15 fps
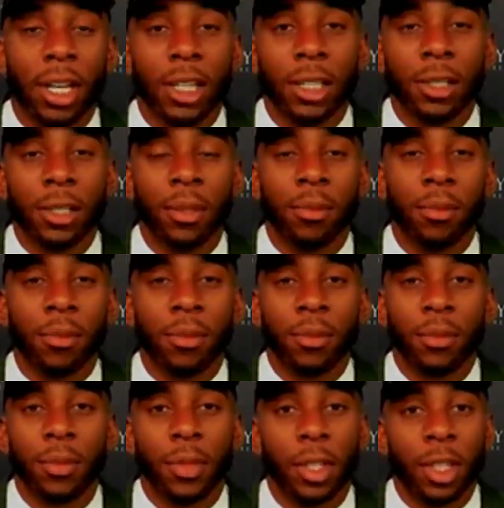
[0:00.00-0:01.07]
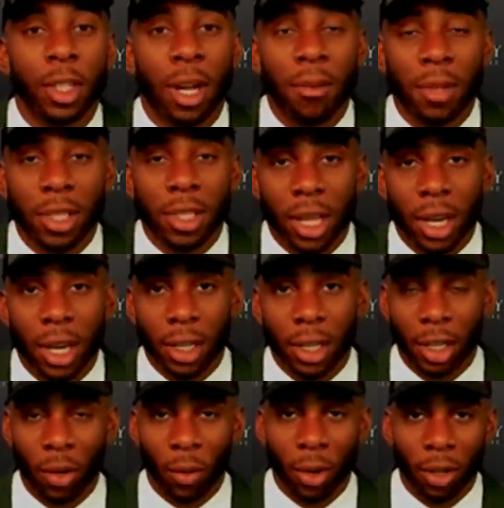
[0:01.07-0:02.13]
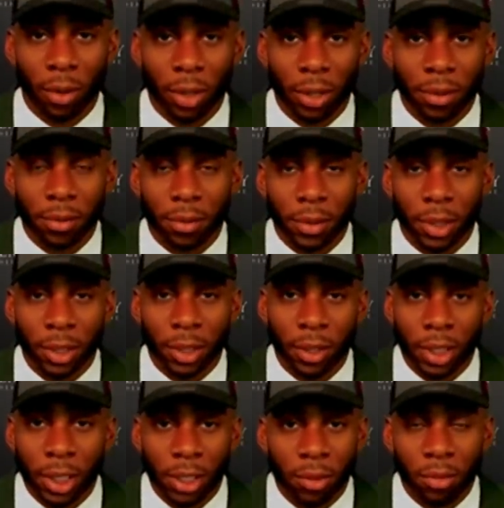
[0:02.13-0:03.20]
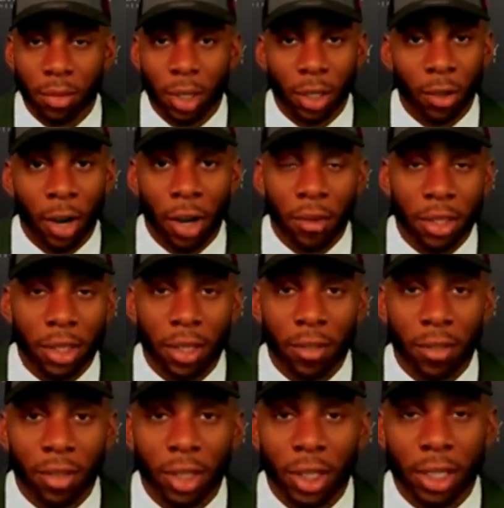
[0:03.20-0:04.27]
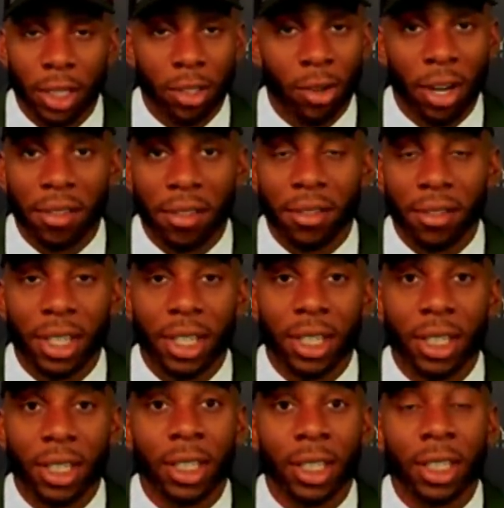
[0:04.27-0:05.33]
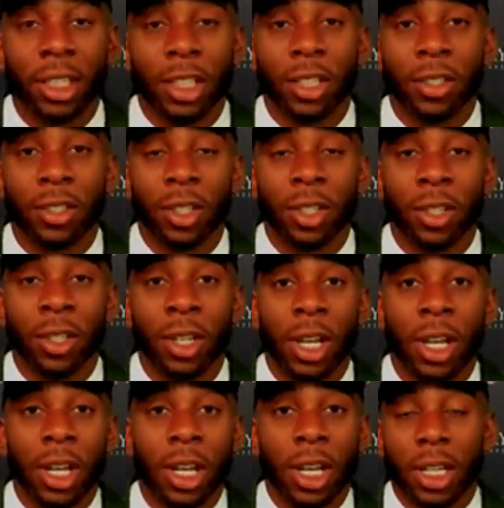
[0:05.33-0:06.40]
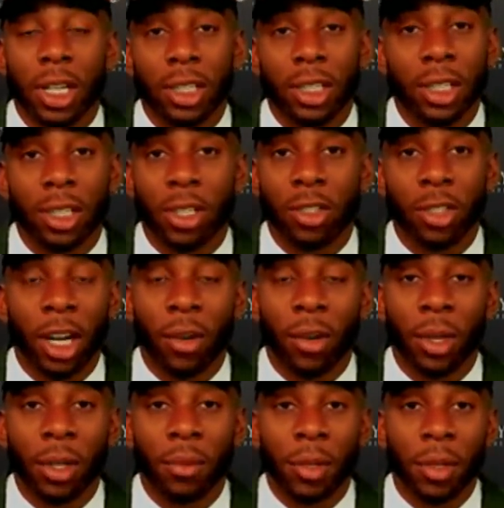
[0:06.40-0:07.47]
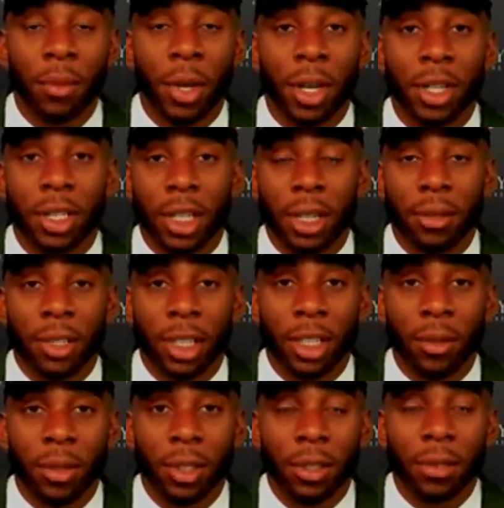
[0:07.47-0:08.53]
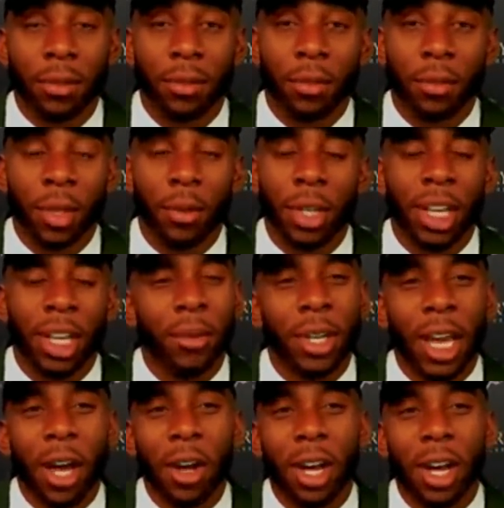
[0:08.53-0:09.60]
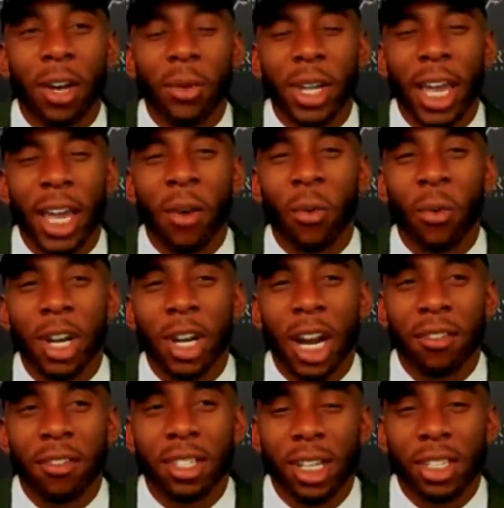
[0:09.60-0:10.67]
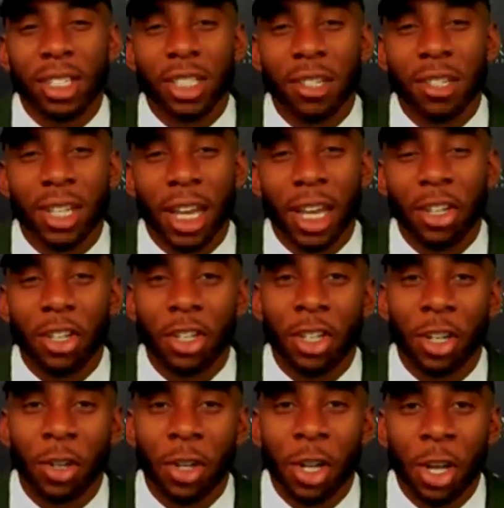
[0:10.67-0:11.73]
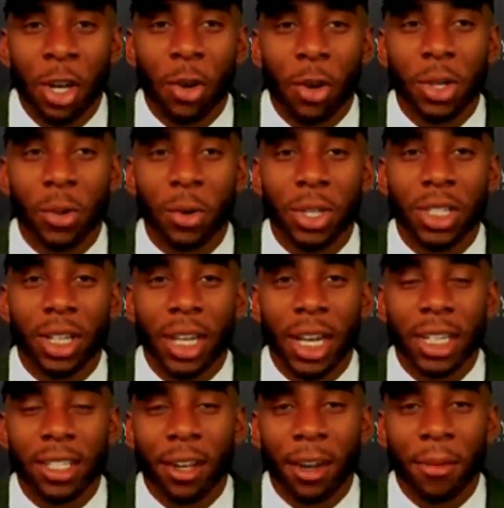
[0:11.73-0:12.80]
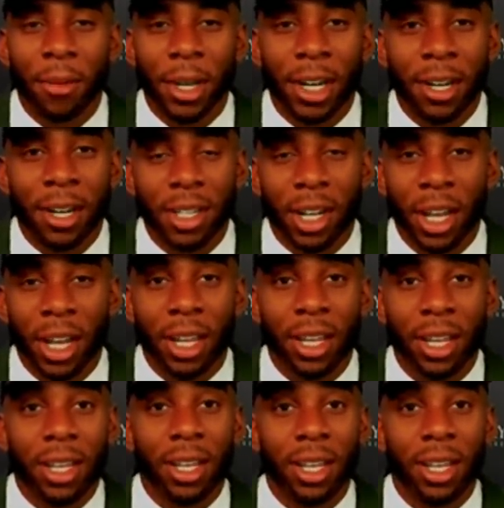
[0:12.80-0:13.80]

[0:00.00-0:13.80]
um, you know, I'm excited to get to work with him. Uh, he's a great receiver. He has great feet. You know, so. Just to train with him and be on the same team with him. But we had we uh, we had one conversation. He was like, you know, what's Atlanta talking about? And I was like,